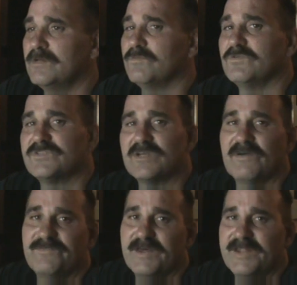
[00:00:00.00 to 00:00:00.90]
We'll
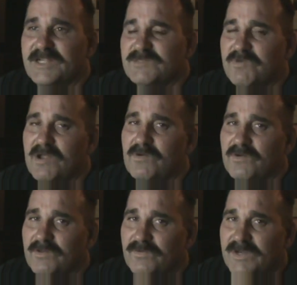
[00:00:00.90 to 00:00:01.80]
scuff that etch primer
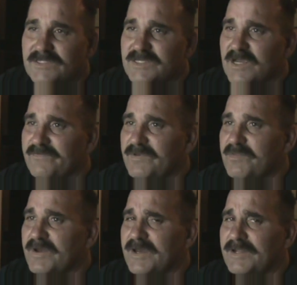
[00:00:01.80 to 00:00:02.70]
with a red scuffy
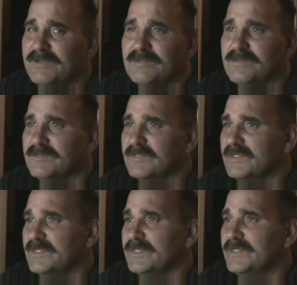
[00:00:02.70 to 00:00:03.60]
pad
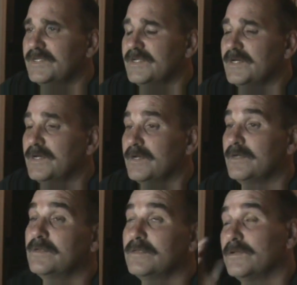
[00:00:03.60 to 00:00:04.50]
and uh,
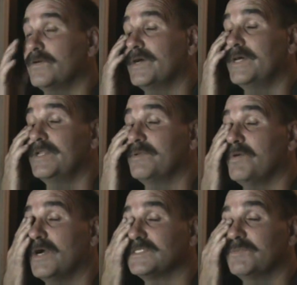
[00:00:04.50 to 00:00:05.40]
go ahead and
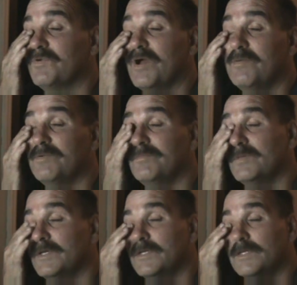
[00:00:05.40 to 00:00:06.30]
epoxy prime them.
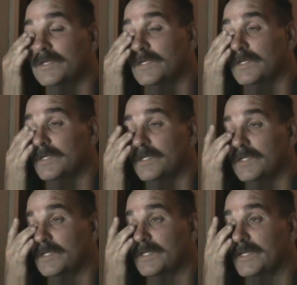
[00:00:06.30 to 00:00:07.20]

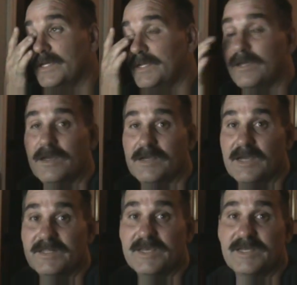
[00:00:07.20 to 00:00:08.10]
And uh,
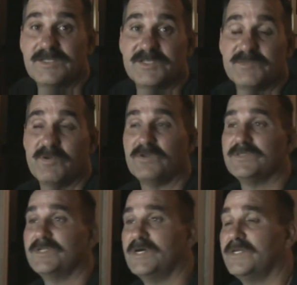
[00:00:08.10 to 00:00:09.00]
got the hinges
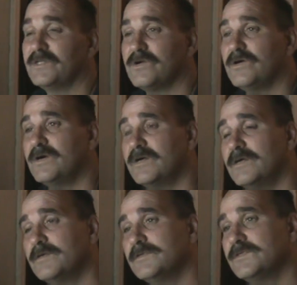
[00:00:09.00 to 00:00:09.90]
bolted on the car,
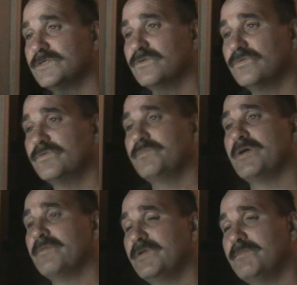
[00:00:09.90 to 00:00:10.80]
so we'll be
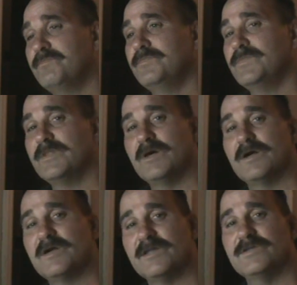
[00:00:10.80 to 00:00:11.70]
able to uh,
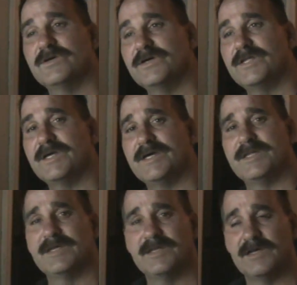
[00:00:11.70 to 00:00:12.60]
cut the hood in
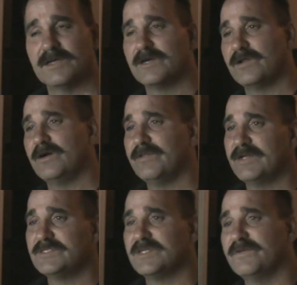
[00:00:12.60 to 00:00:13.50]
and uh, cut all
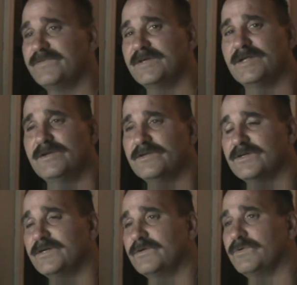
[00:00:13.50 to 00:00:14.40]
that stuff in under the
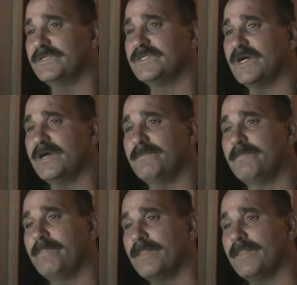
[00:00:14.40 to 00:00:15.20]
hood at one time.